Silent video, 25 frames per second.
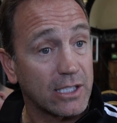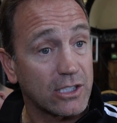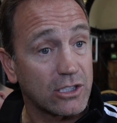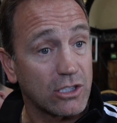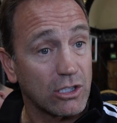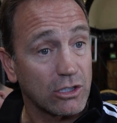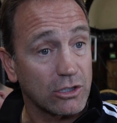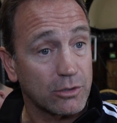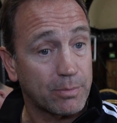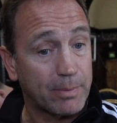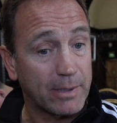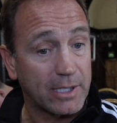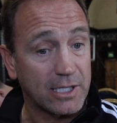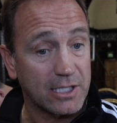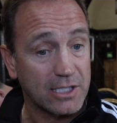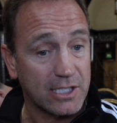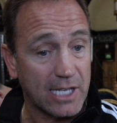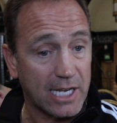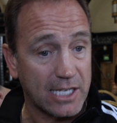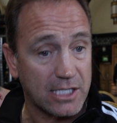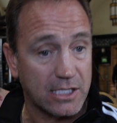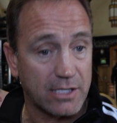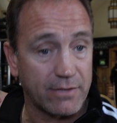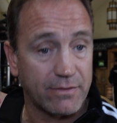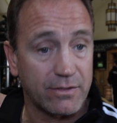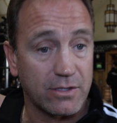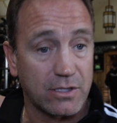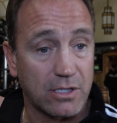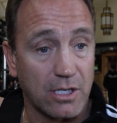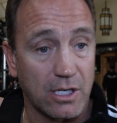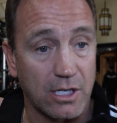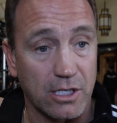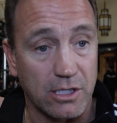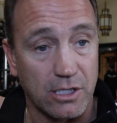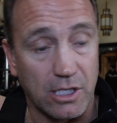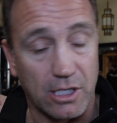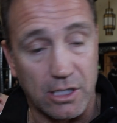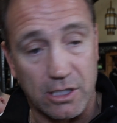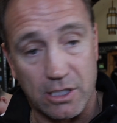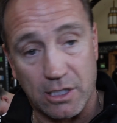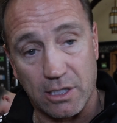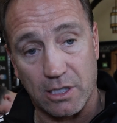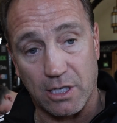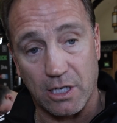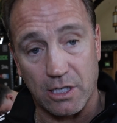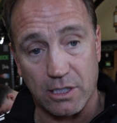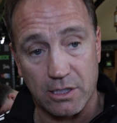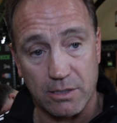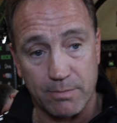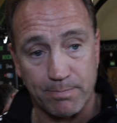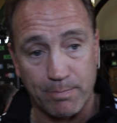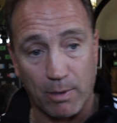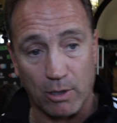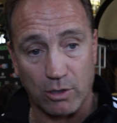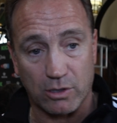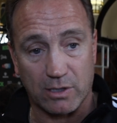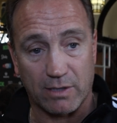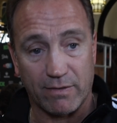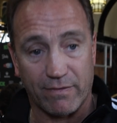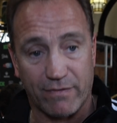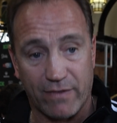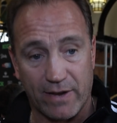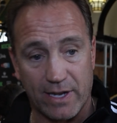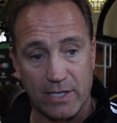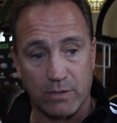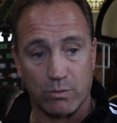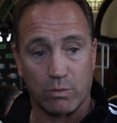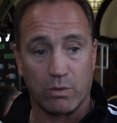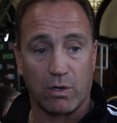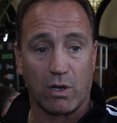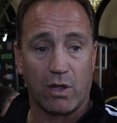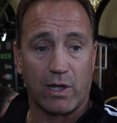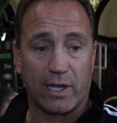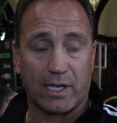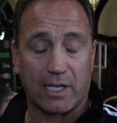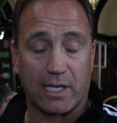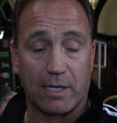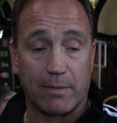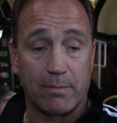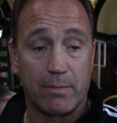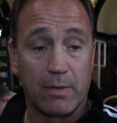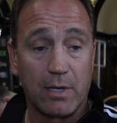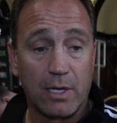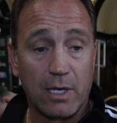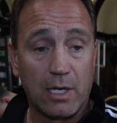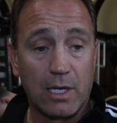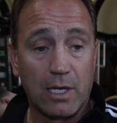He's not been as active as boxing fans would like him.